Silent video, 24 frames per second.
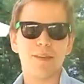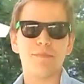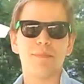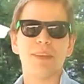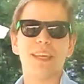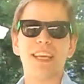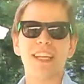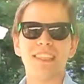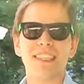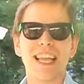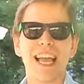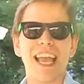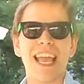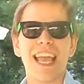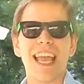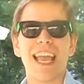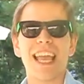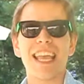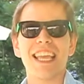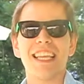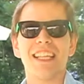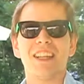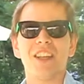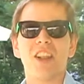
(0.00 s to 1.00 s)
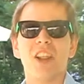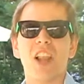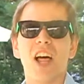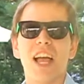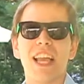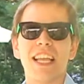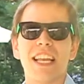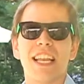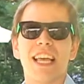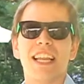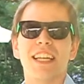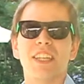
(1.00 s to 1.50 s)
Because I hate
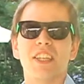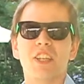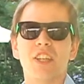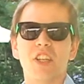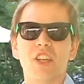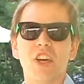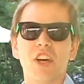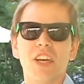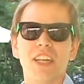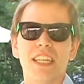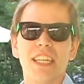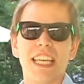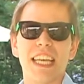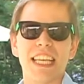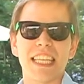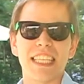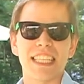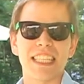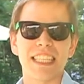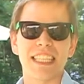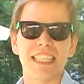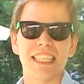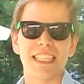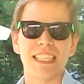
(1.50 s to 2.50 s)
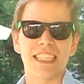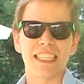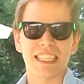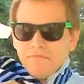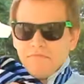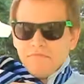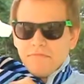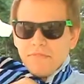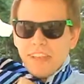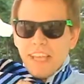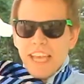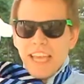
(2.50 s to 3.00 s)
light and goodness.
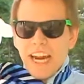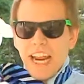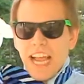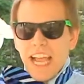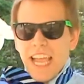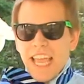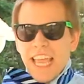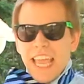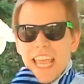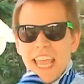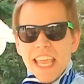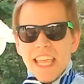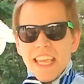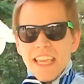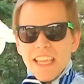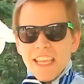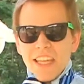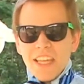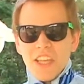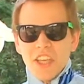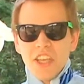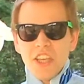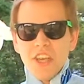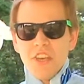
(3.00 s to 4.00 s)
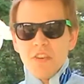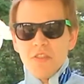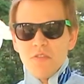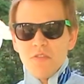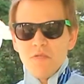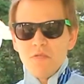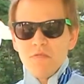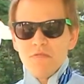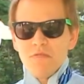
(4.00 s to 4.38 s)
And I hate you.